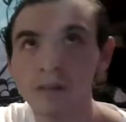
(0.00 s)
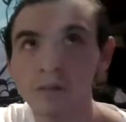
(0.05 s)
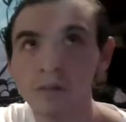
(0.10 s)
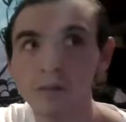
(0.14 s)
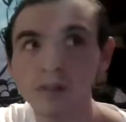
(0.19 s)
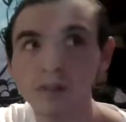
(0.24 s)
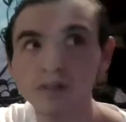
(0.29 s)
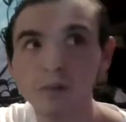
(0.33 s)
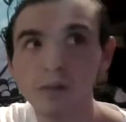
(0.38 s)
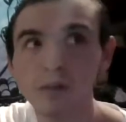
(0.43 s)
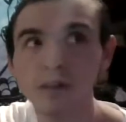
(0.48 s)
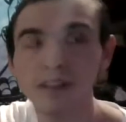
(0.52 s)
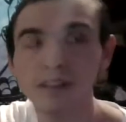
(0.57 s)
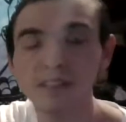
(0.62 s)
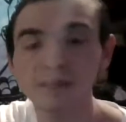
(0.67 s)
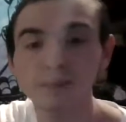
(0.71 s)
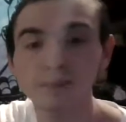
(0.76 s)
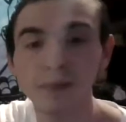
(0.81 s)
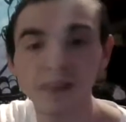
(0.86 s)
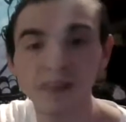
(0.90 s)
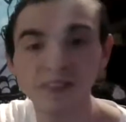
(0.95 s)
which one is
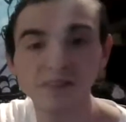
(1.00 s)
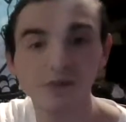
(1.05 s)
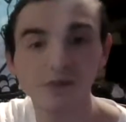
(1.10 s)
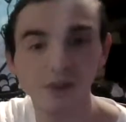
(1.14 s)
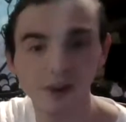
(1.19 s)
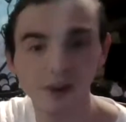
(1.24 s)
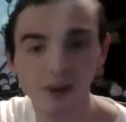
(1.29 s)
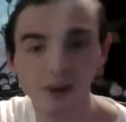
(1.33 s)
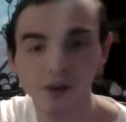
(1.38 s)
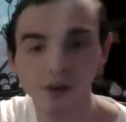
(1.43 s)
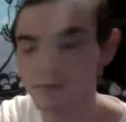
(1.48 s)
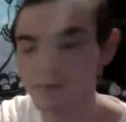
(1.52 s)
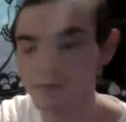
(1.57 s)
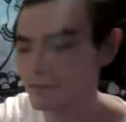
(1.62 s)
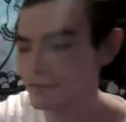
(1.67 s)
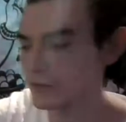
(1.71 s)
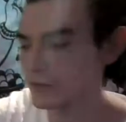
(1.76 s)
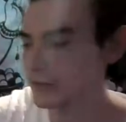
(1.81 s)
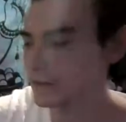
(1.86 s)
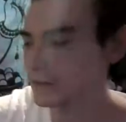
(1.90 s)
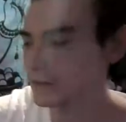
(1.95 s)
best for you,
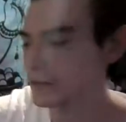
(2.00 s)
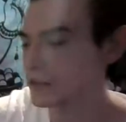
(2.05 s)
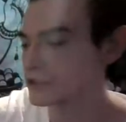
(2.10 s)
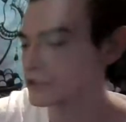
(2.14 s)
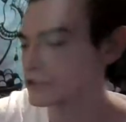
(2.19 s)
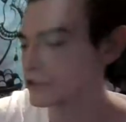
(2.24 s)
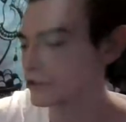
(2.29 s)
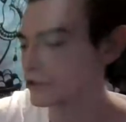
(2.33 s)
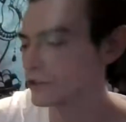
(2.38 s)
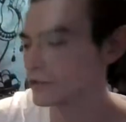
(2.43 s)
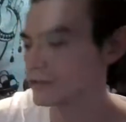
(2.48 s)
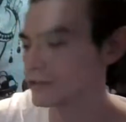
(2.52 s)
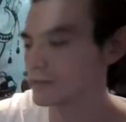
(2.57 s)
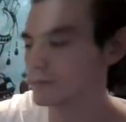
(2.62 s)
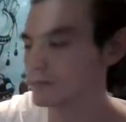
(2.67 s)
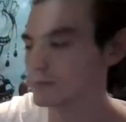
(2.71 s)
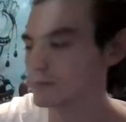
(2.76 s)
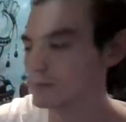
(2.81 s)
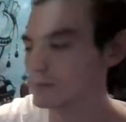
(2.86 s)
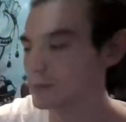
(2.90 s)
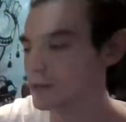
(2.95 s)
right? So,
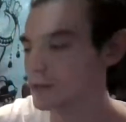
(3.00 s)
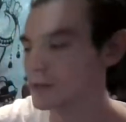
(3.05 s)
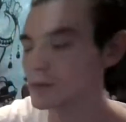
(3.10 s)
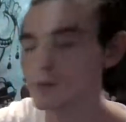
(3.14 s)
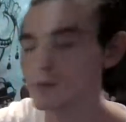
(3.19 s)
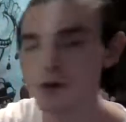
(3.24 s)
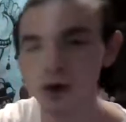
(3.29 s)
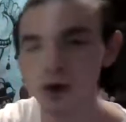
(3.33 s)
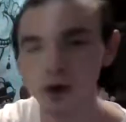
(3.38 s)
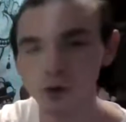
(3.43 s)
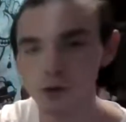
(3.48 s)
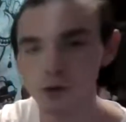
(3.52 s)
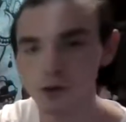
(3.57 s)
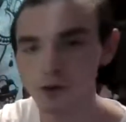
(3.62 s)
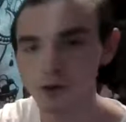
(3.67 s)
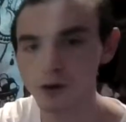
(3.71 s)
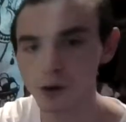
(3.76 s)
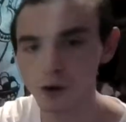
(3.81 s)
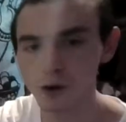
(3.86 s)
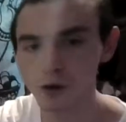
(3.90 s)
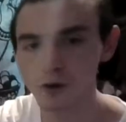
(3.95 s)
but you know
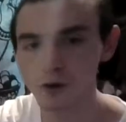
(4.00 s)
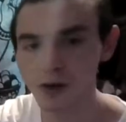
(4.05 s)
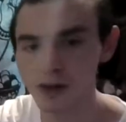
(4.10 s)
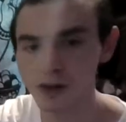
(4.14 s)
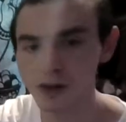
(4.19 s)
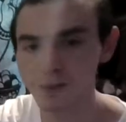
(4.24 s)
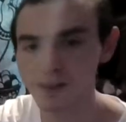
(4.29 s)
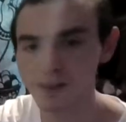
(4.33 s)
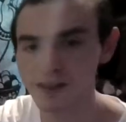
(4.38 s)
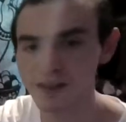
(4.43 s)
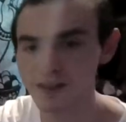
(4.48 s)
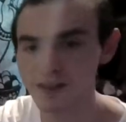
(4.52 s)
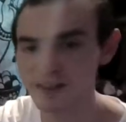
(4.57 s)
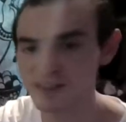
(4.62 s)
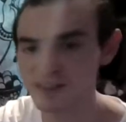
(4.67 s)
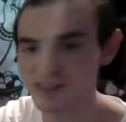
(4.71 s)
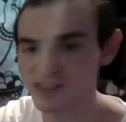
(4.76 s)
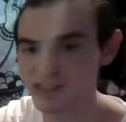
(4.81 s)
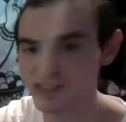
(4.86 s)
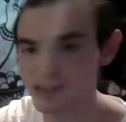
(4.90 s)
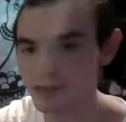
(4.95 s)
you got to make a
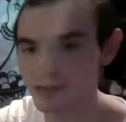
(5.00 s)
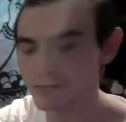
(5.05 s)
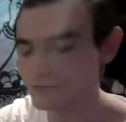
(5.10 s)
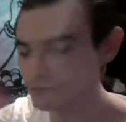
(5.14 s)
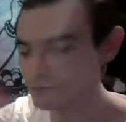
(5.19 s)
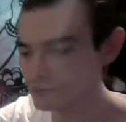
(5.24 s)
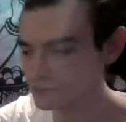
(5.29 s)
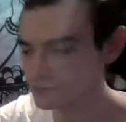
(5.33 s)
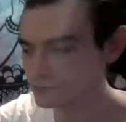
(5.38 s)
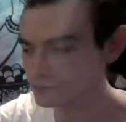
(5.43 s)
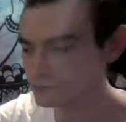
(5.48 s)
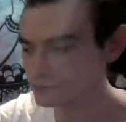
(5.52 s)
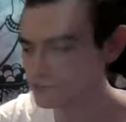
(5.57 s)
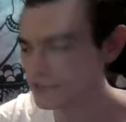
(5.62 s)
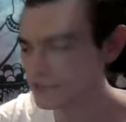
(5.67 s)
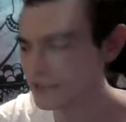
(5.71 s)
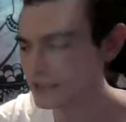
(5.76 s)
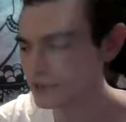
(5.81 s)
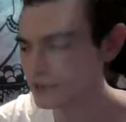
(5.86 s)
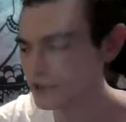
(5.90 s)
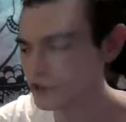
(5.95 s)
decision
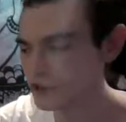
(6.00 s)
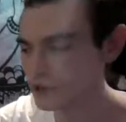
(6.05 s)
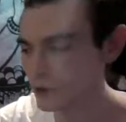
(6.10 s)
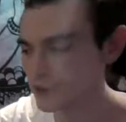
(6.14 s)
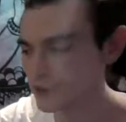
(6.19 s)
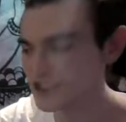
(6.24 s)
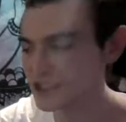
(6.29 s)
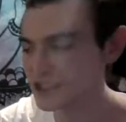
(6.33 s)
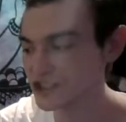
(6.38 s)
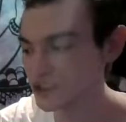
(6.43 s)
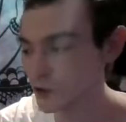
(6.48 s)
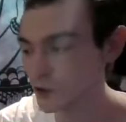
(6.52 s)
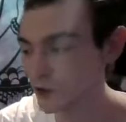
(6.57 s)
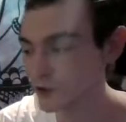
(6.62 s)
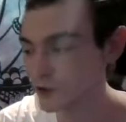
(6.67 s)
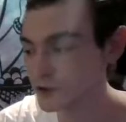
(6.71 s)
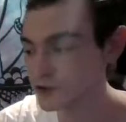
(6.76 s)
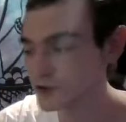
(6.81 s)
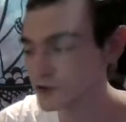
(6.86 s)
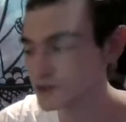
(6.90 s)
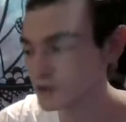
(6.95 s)
and the choice is
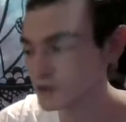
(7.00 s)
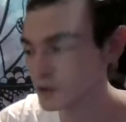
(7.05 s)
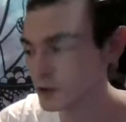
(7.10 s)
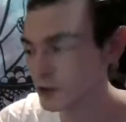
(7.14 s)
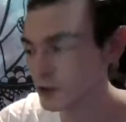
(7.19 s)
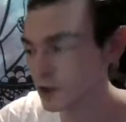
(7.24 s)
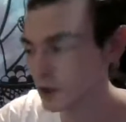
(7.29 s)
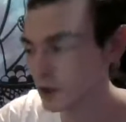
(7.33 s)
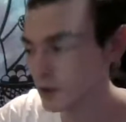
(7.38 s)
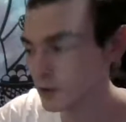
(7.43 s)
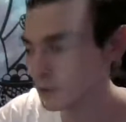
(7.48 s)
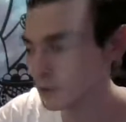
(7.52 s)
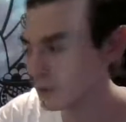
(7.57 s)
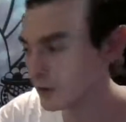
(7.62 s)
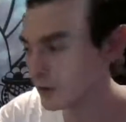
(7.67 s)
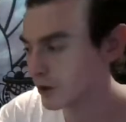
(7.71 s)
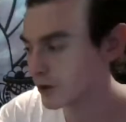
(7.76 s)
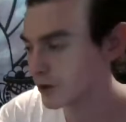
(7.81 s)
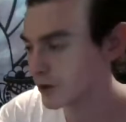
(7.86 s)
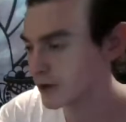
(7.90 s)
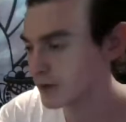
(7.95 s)
yours,
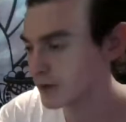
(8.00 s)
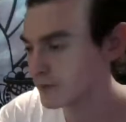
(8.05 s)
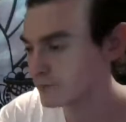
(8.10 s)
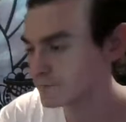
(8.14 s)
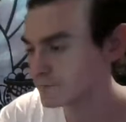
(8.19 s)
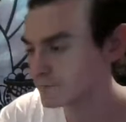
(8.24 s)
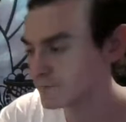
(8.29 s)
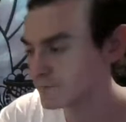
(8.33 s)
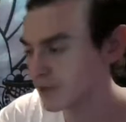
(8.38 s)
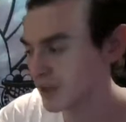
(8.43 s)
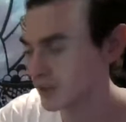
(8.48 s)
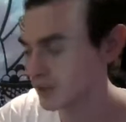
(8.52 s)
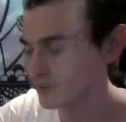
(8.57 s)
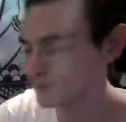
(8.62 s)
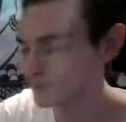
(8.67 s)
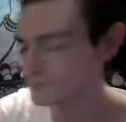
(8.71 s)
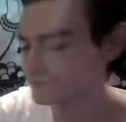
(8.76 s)
but yeah.